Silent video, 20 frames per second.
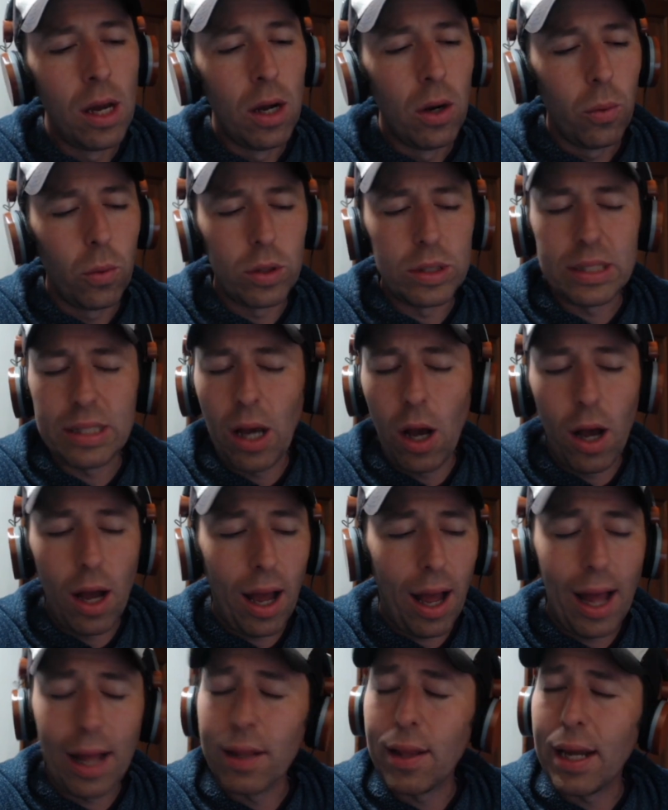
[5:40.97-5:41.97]
We saw a
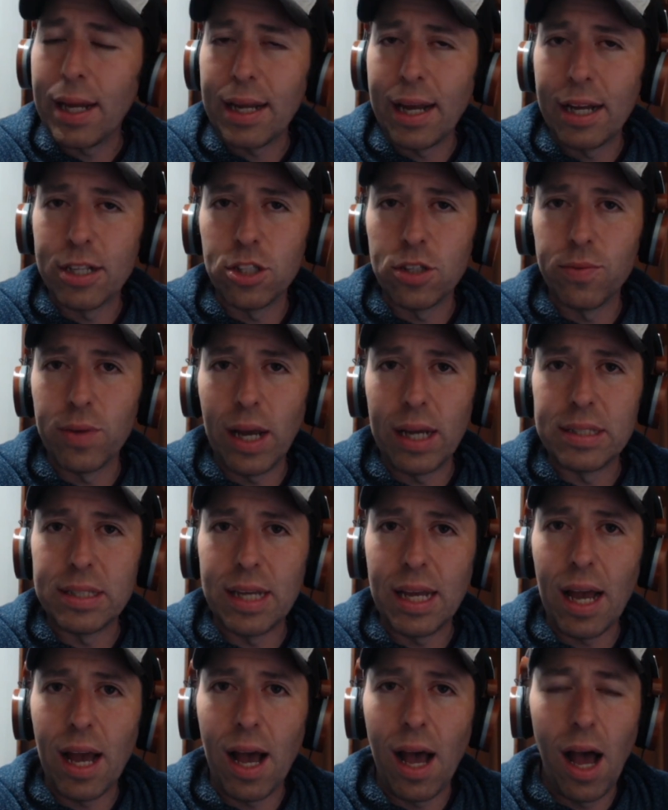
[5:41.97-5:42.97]
highlight catch of
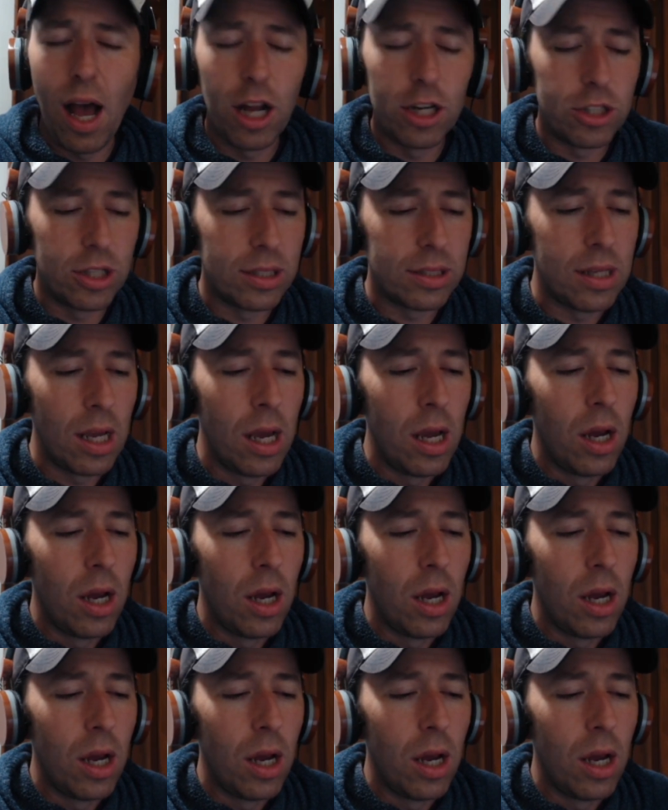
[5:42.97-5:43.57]
Isaiah Hodgins.